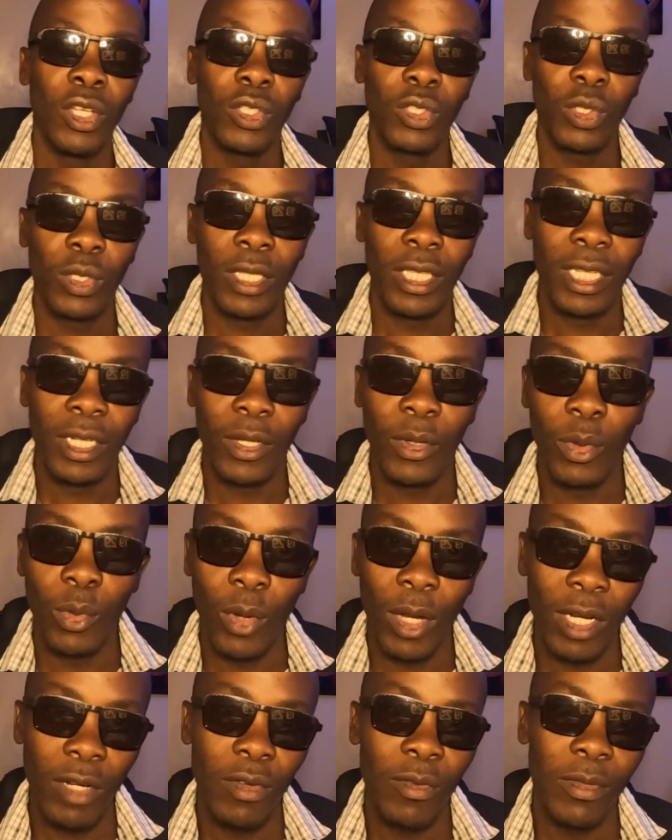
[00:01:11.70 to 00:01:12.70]
So
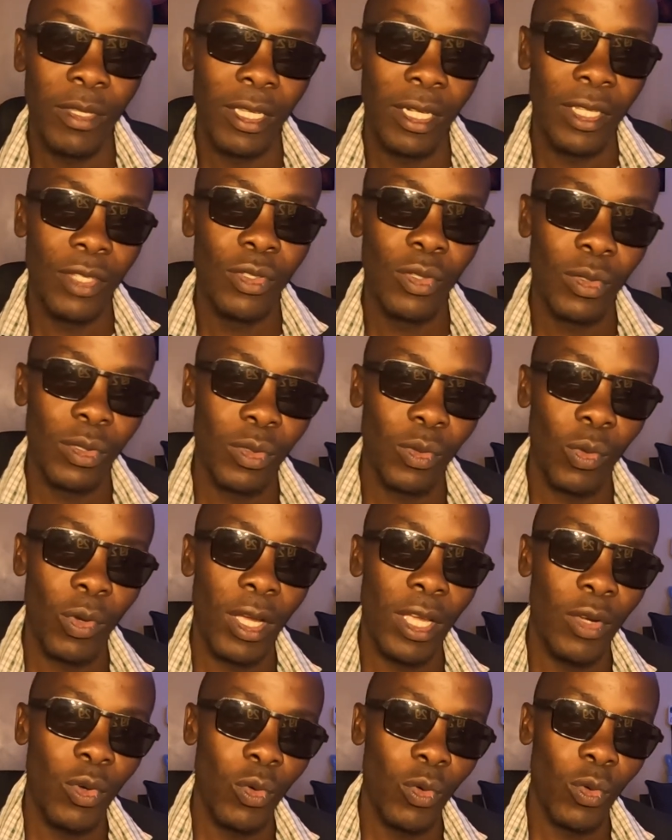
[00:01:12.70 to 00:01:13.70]
one of the reasons
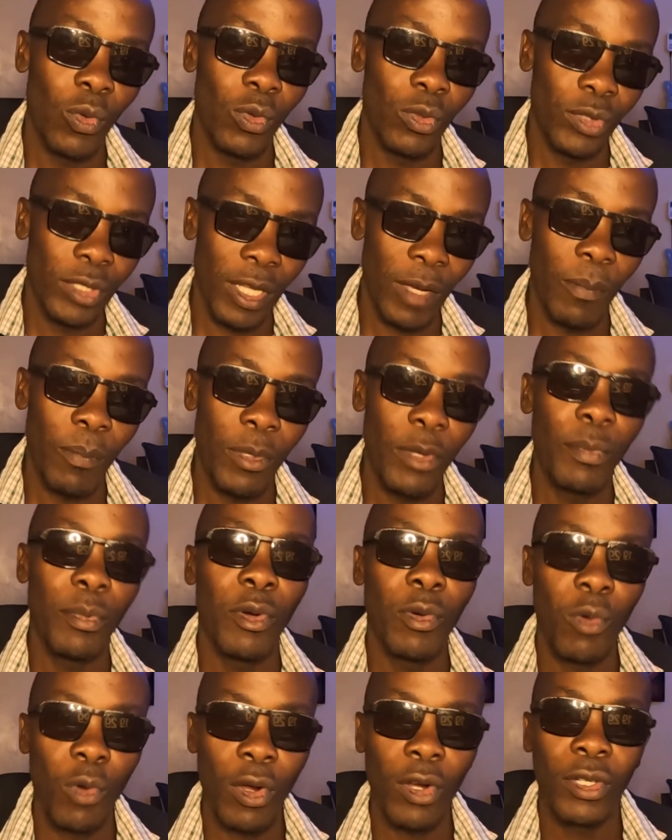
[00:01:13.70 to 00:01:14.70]
why some
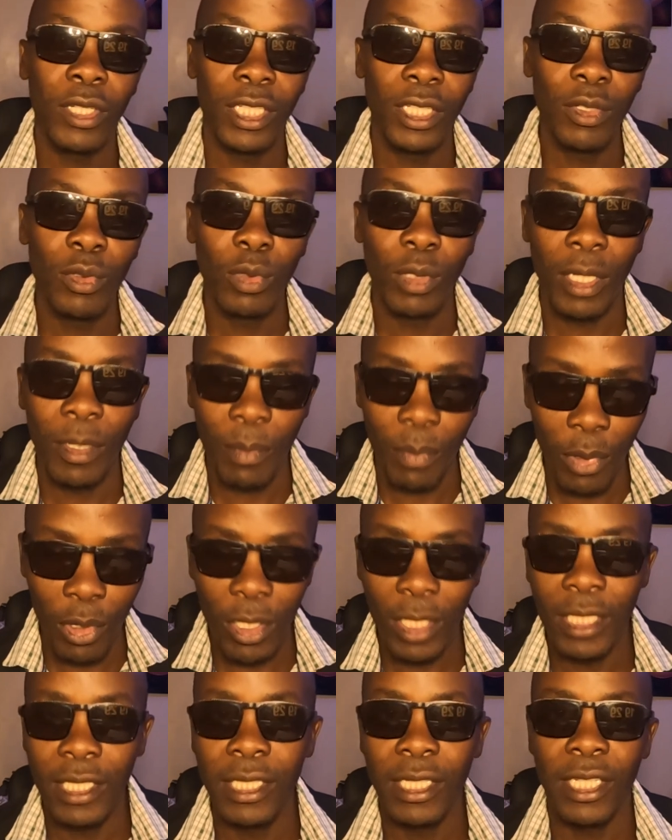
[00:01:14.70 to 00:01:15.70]
people walked into the
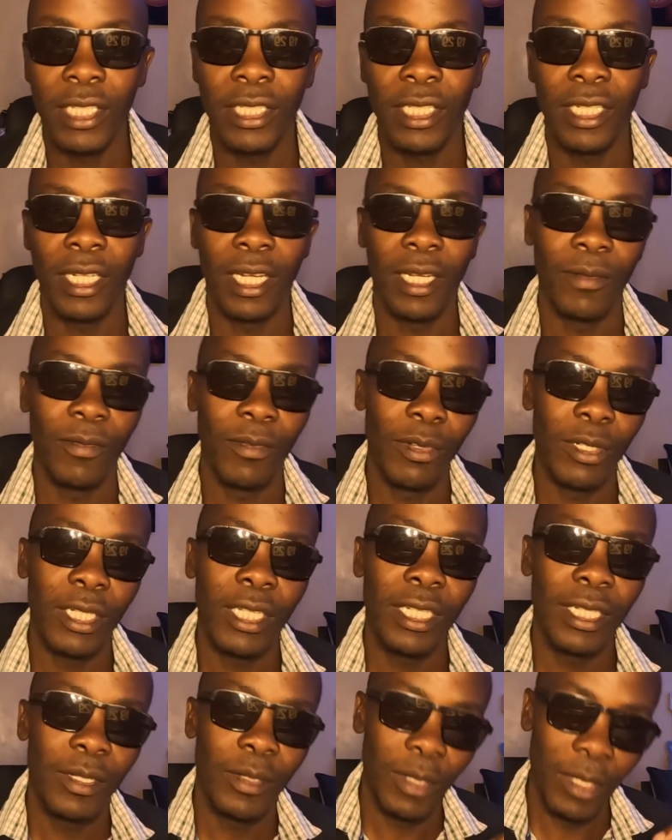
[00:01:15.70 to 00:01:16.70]
polling station and
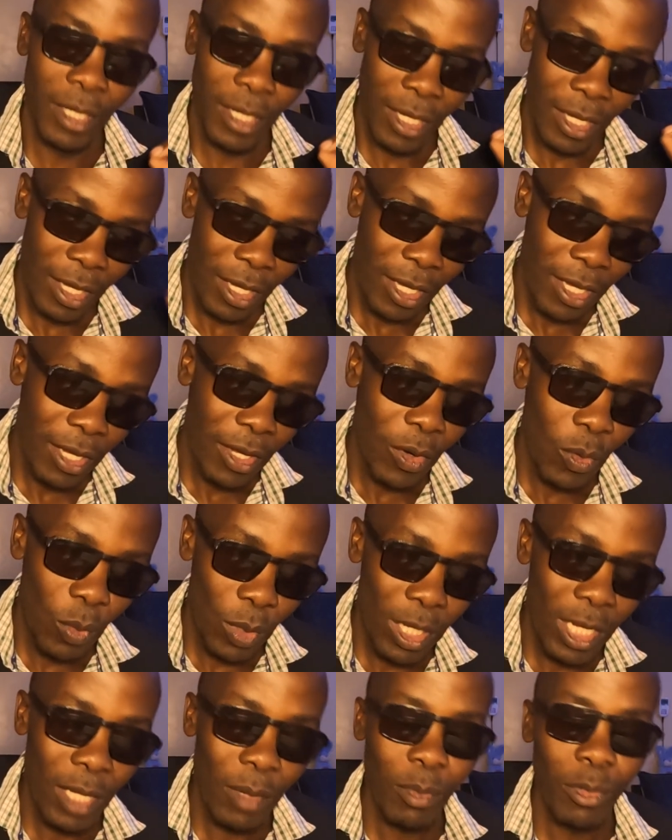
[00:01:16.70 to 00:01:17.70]
voted
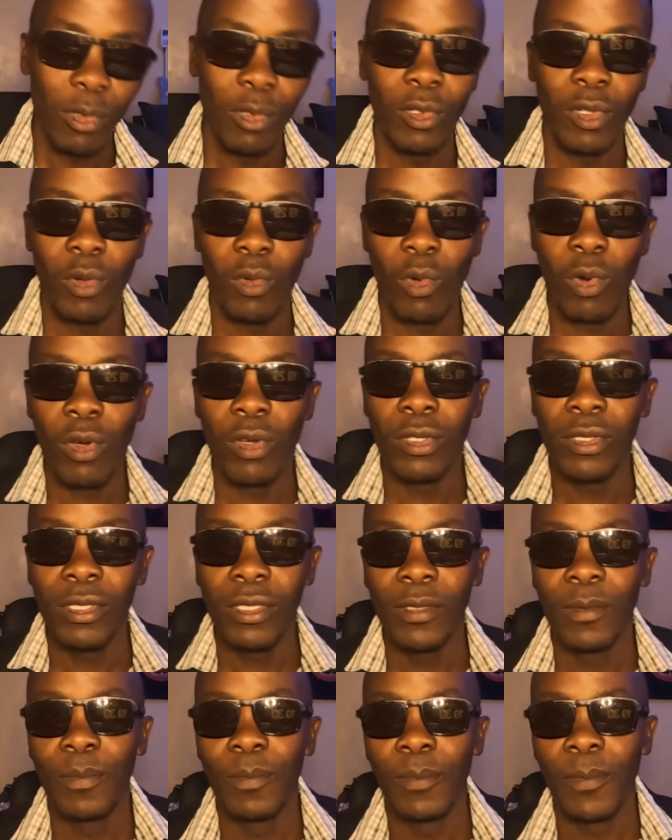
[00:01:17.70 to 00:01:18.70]
William Ruto
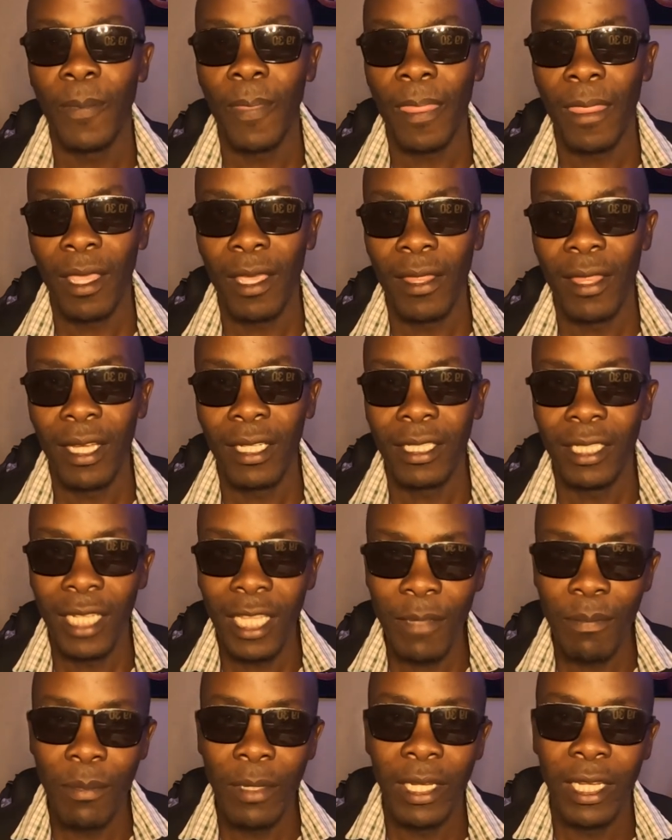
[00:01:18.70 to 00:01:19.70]
was that
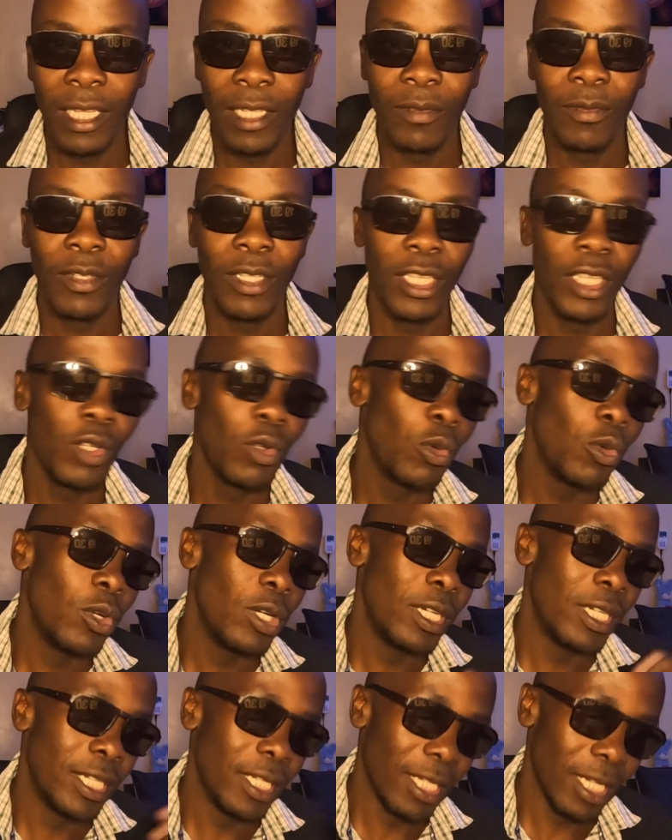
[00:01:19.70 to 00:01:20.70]
they believed he
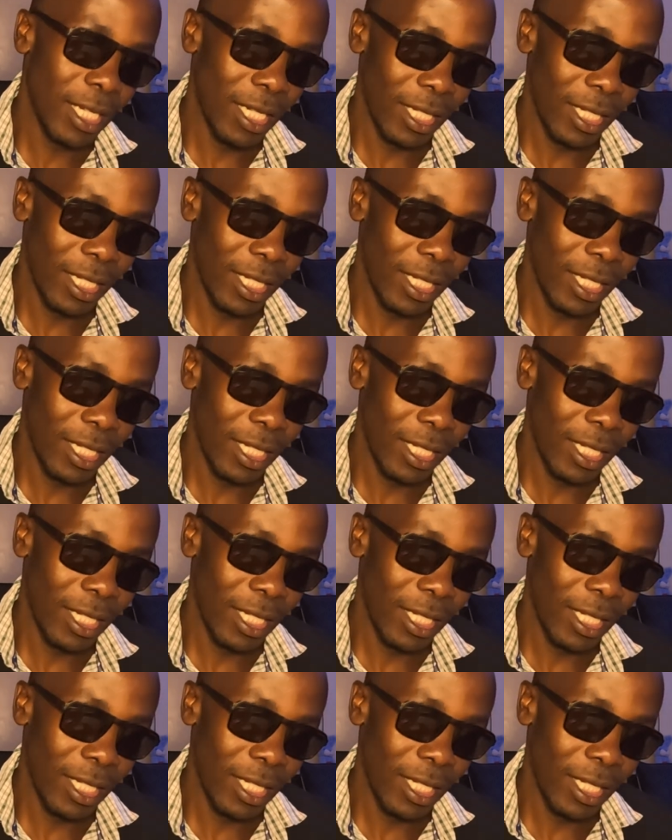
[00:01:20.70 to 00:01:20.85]
would